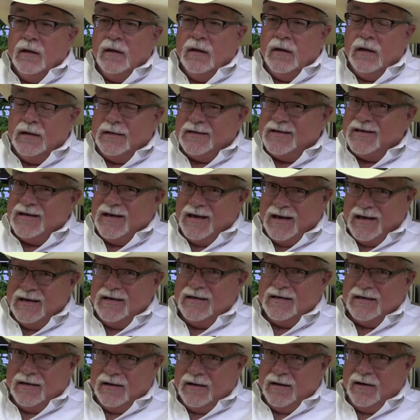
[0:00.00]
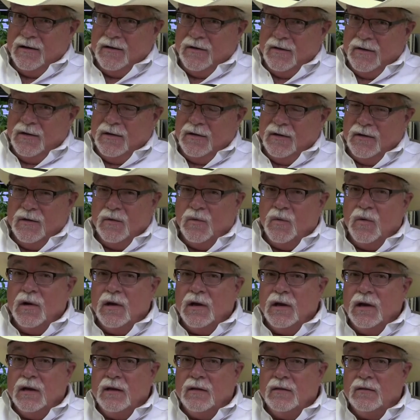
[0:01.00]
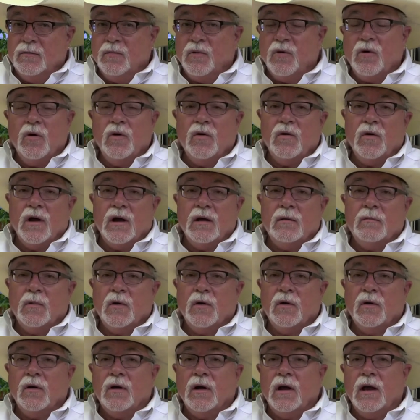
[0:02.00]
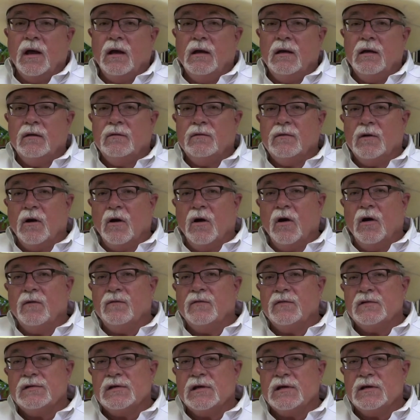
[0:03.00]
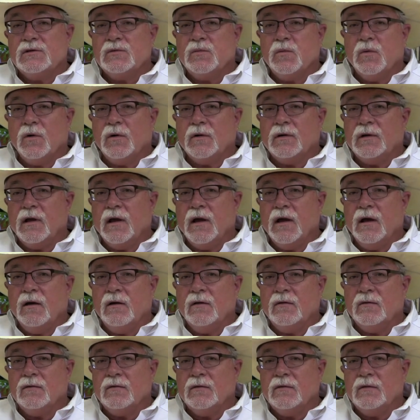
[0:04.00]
It stays there. The way the programmer and the office has worked out